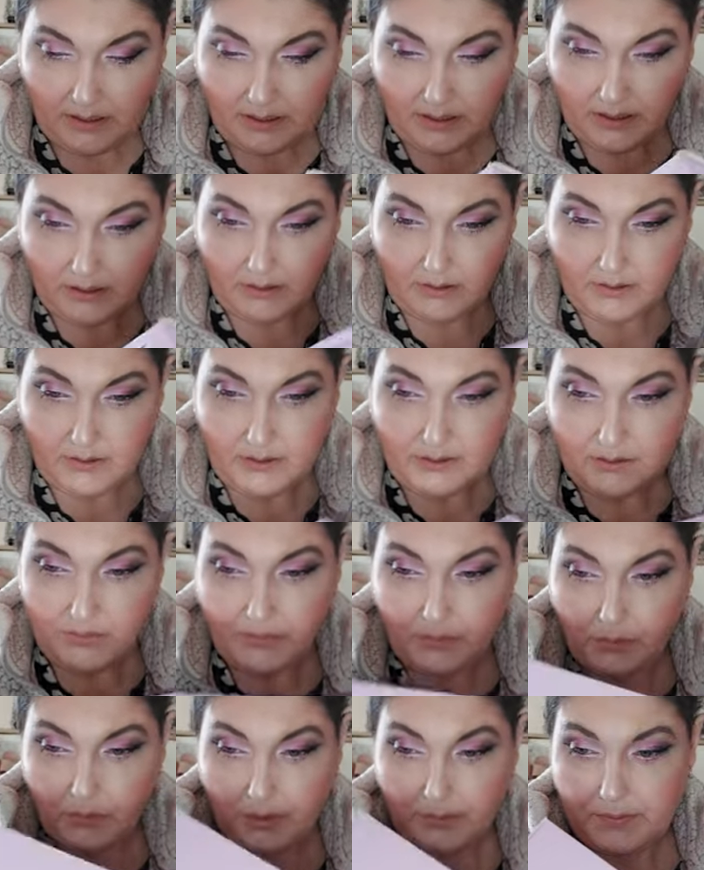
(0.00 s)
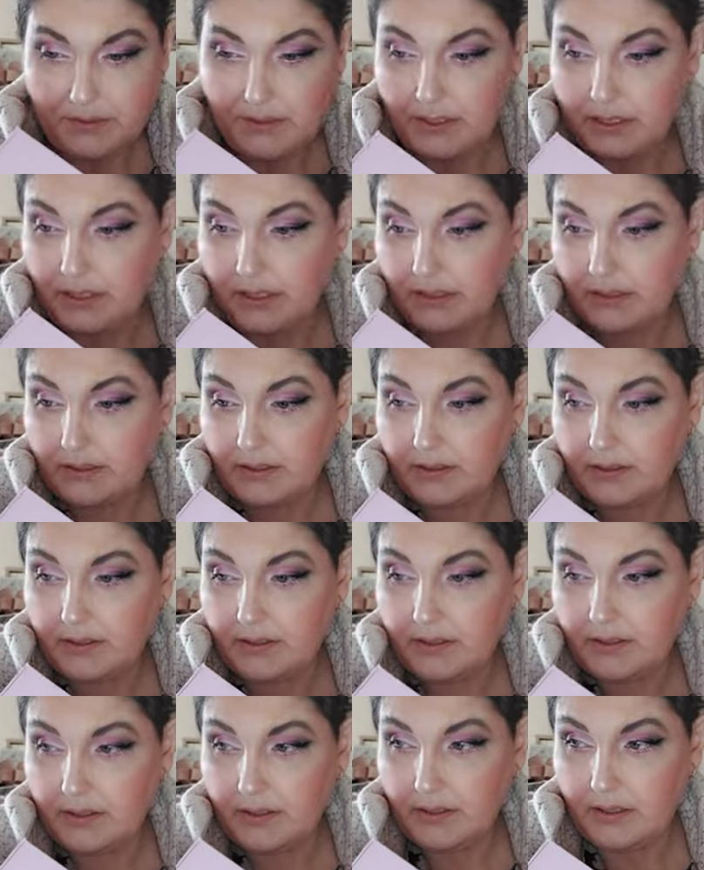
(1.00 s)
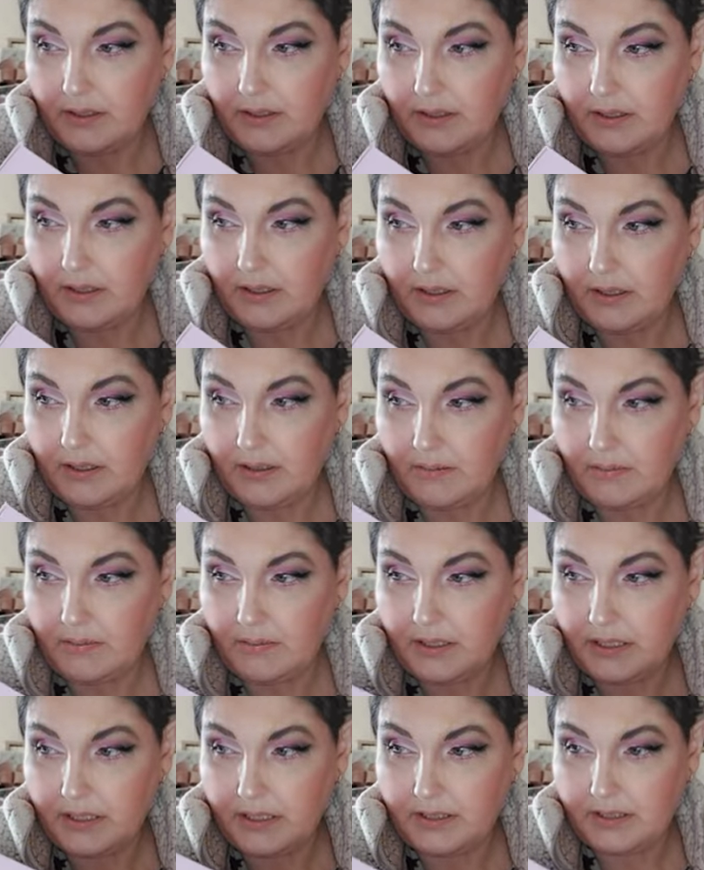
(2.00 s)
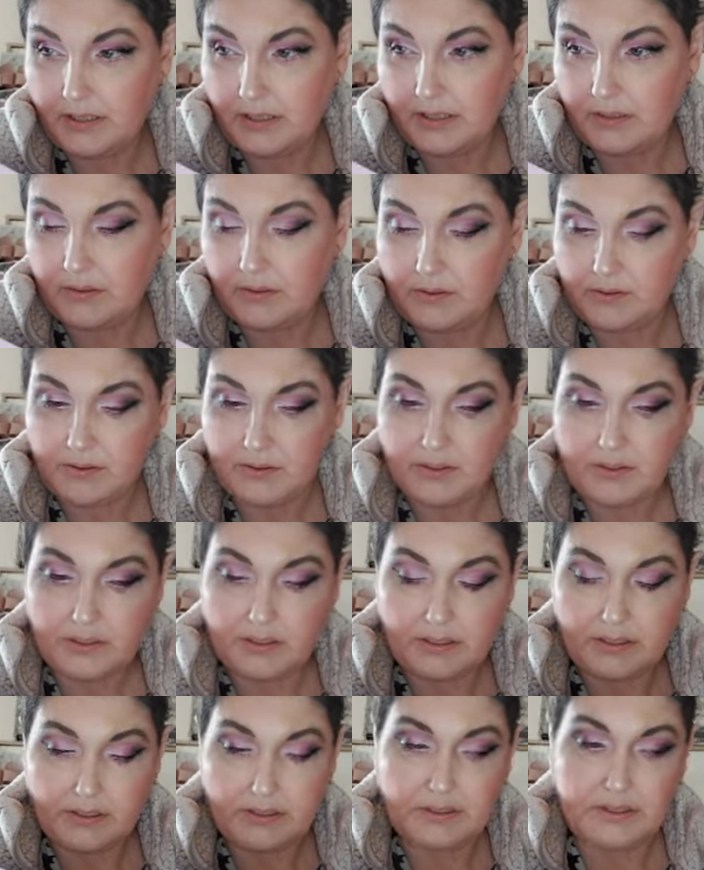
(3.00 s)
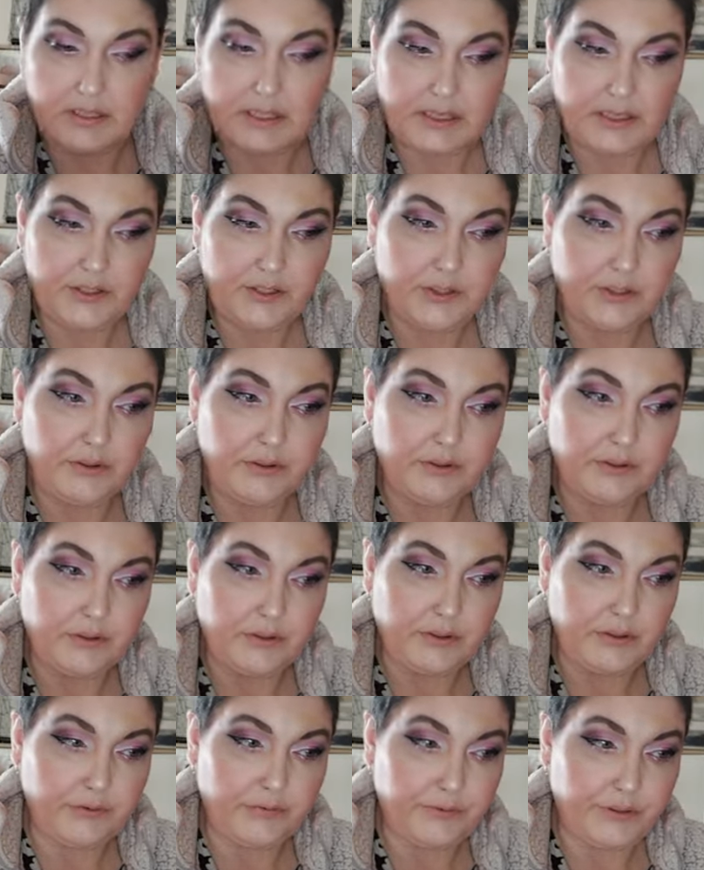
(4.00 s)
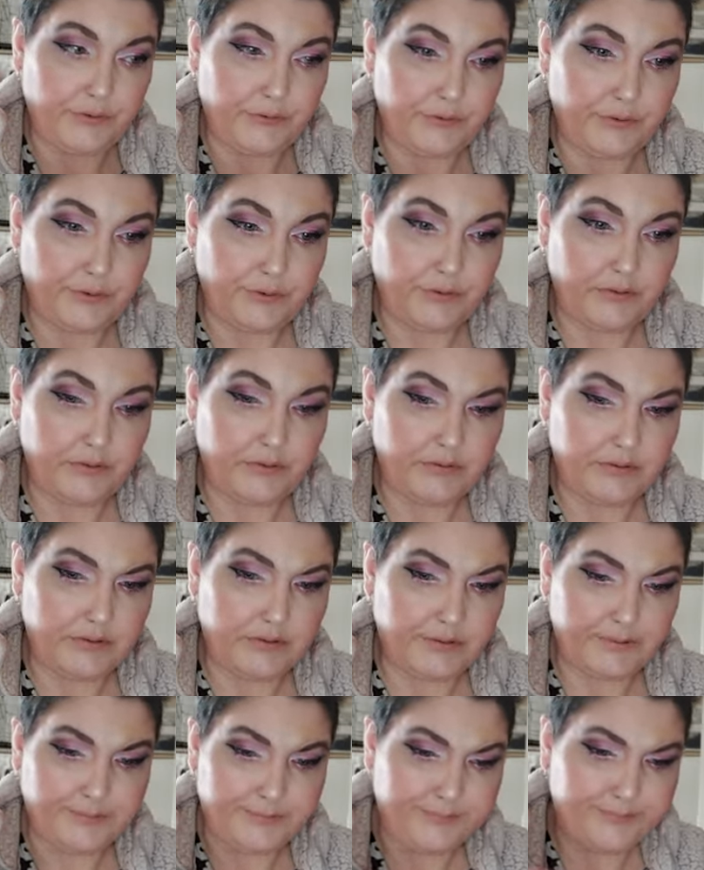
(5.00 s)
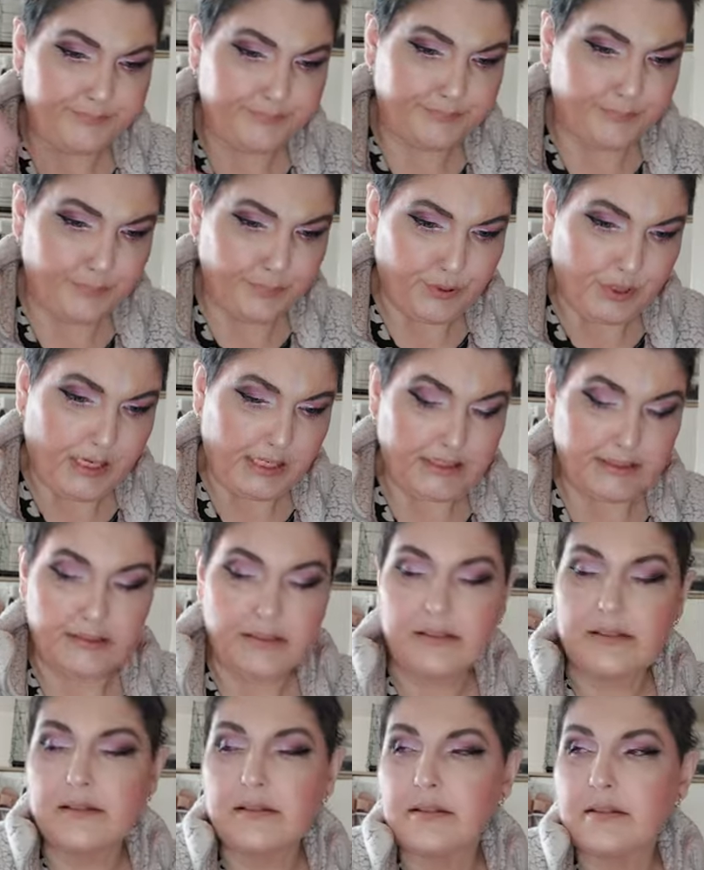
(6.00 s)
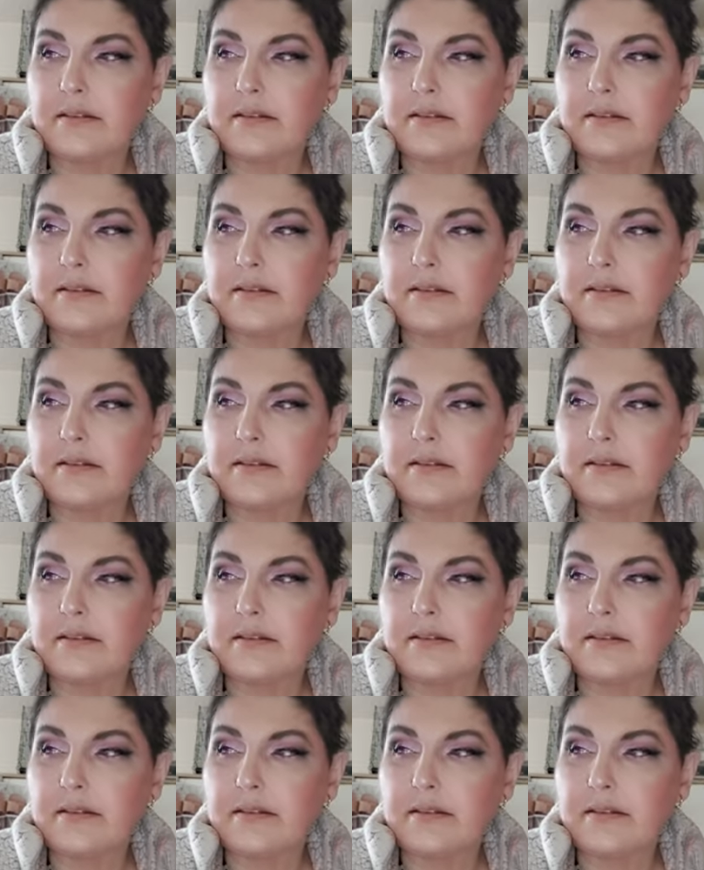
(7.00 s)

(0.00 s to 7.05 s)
I got this off a website that sells a selection of different brands.